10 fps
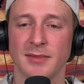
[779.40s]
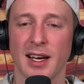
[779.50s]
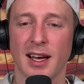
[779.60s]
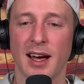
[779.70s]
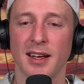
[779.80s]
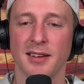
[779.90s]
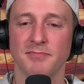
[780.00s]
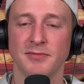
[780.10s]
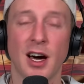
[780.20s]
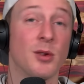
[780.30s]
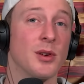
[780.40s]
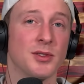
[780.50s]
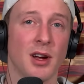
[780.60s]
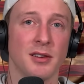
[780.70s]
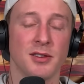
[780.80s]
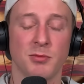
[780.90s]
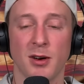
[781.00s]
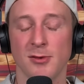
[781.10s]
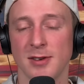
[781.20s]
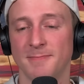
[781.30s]
That guy, not a real scientist,
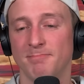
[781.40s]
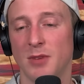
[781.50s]
by the way.